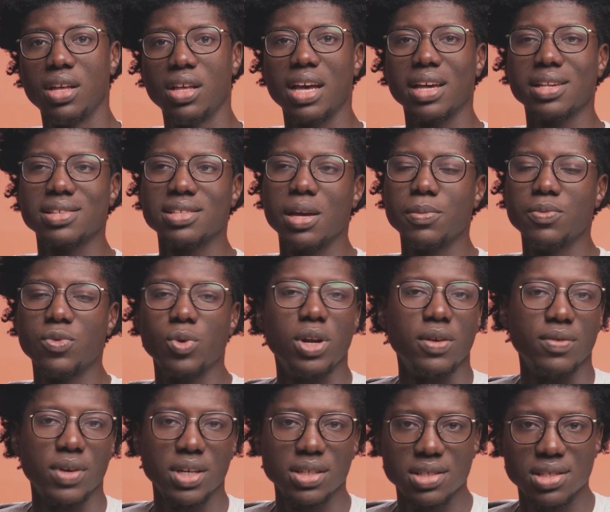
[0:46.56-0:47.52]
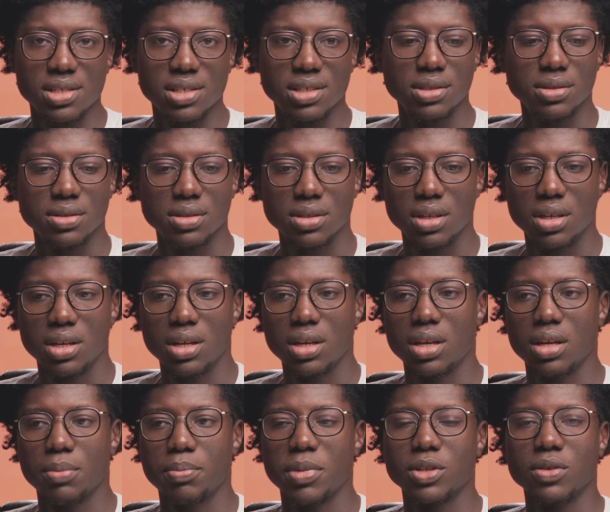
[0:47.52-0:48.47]
except for whatever reason,
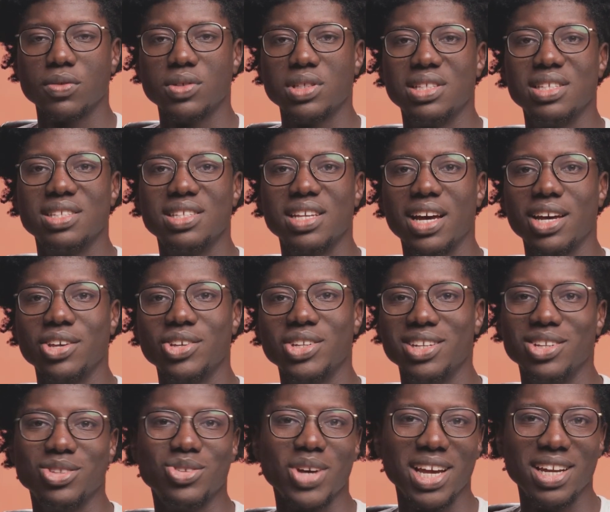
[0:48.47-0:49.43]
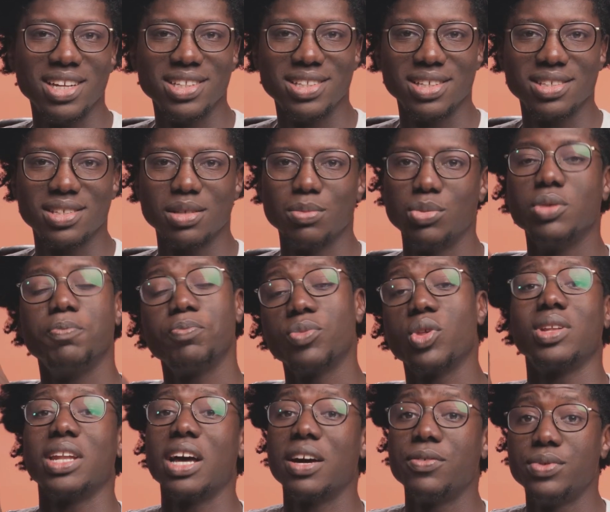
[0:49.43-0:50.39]
part of the design, you need it to high latency. But
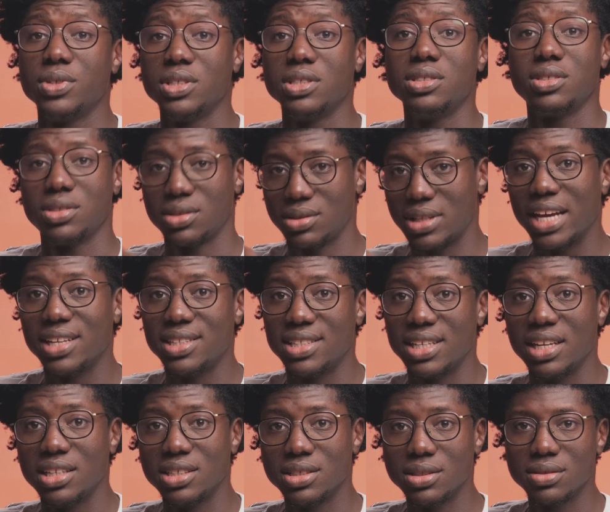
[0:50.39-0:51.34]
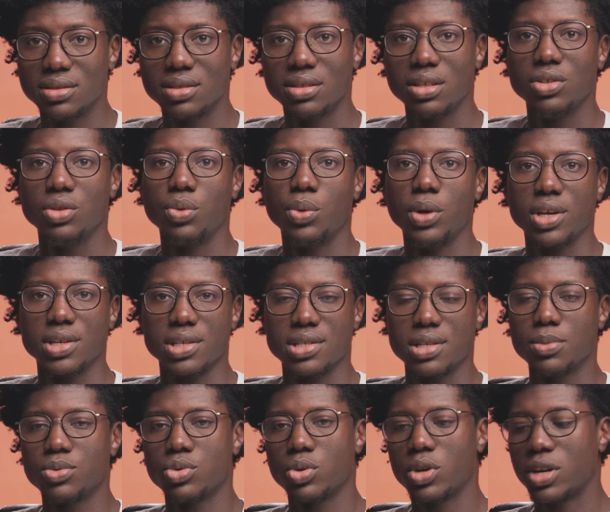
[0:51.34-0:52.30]
on average, ideally, you want your
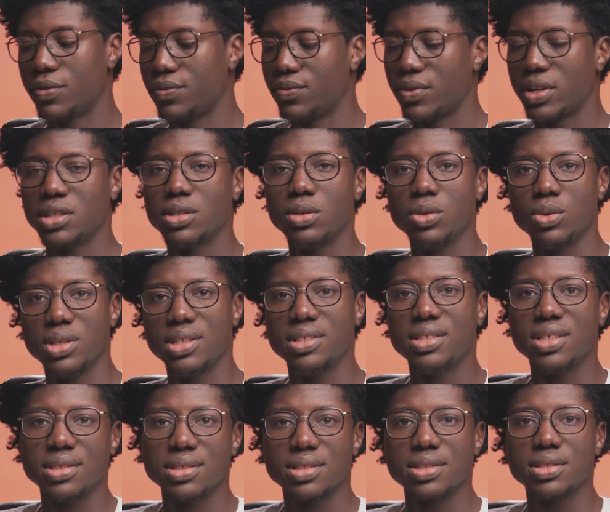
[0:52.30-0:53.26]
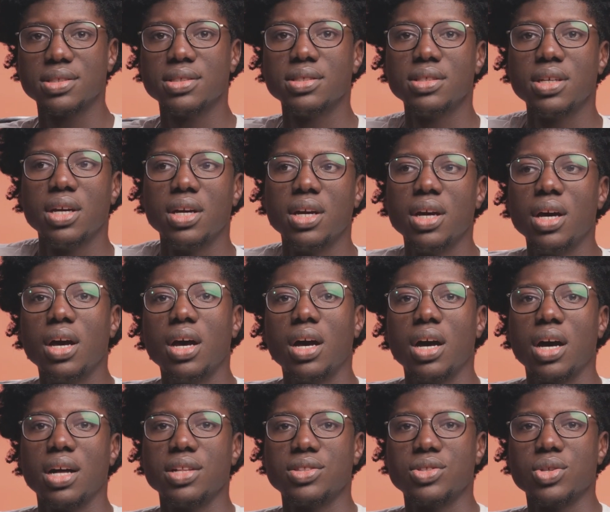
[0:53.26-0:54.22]
system to have very low latency.
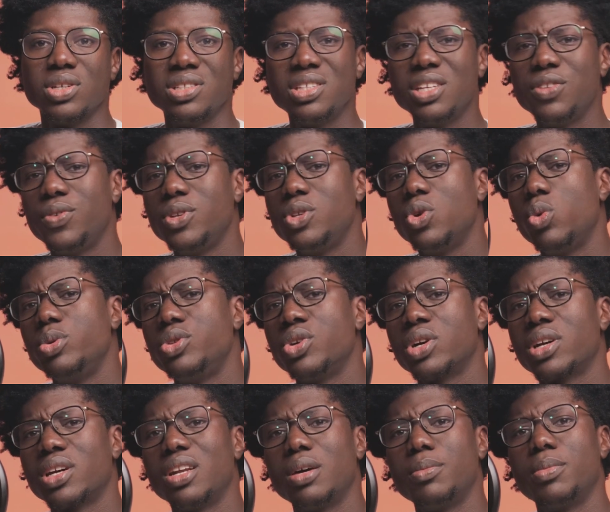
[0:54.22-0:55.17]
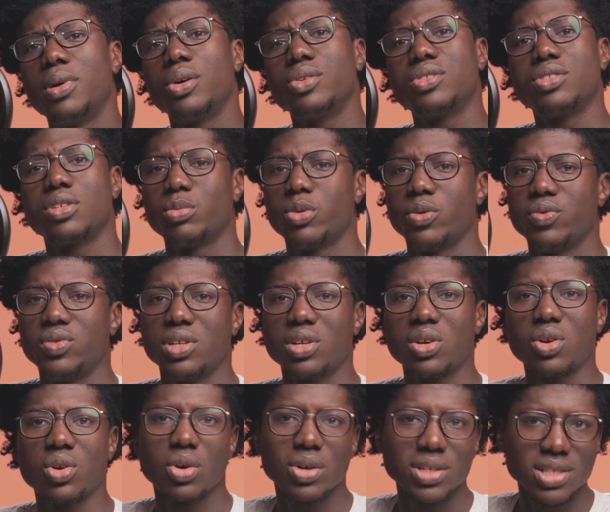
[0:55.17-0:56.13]
And so in this video, we're talking about some of the
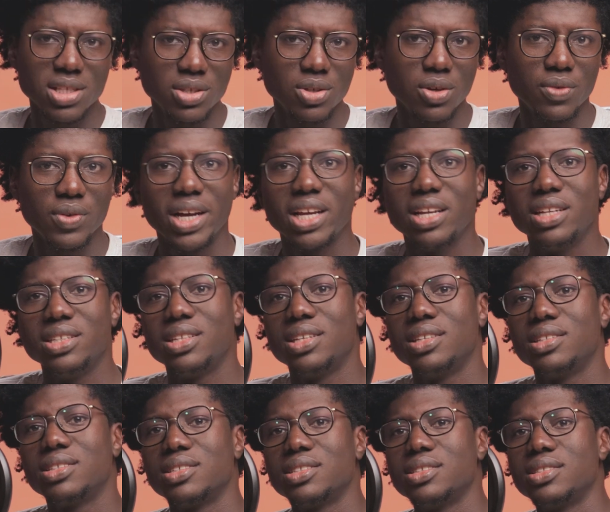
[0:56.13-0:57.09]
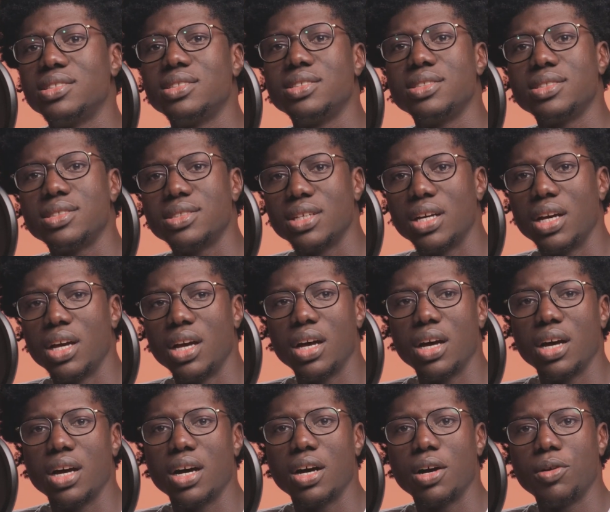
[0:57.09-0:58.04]
causes of high latencies.
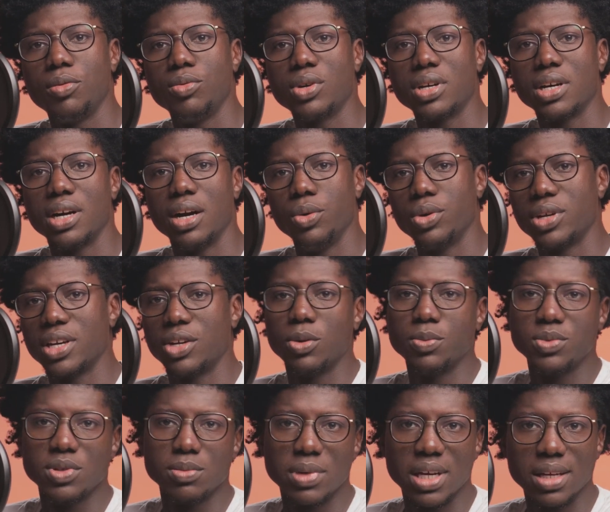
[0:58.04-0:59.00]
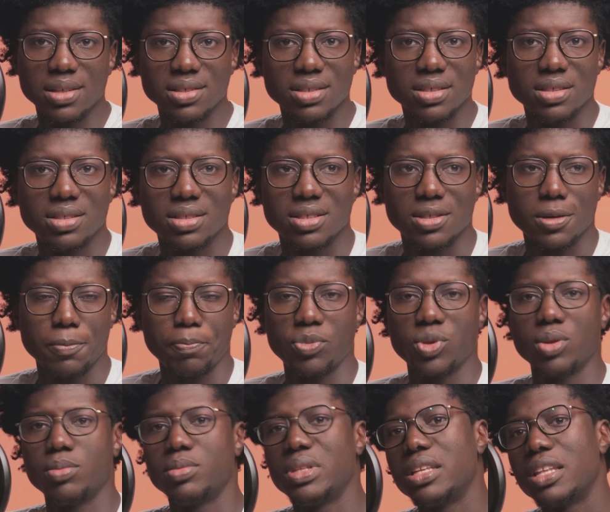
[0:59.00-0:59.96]
Look how we can optimize it,
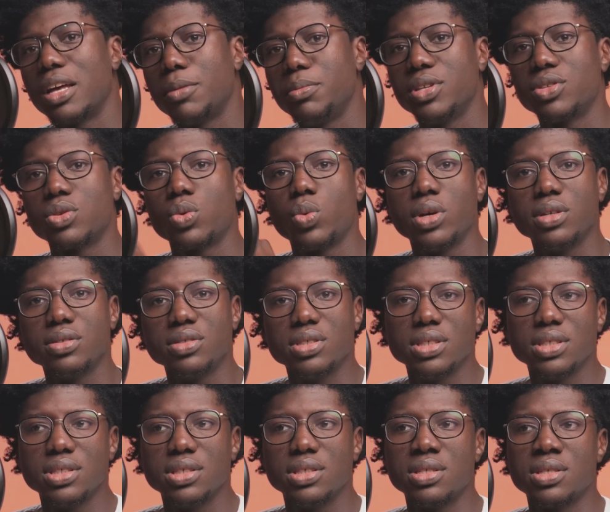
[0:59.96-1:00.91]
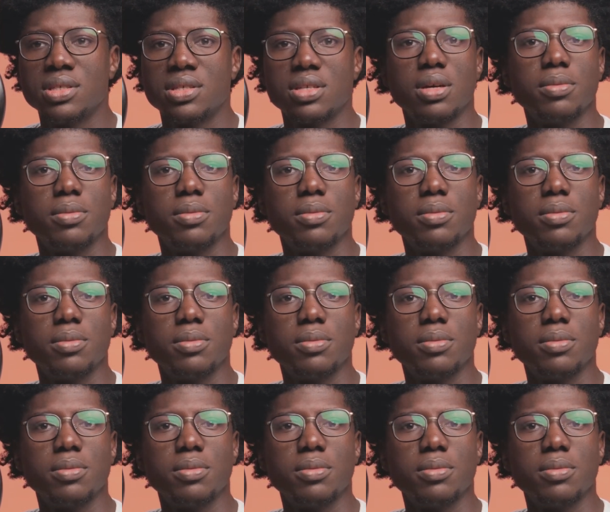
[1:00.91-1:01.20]
database queries,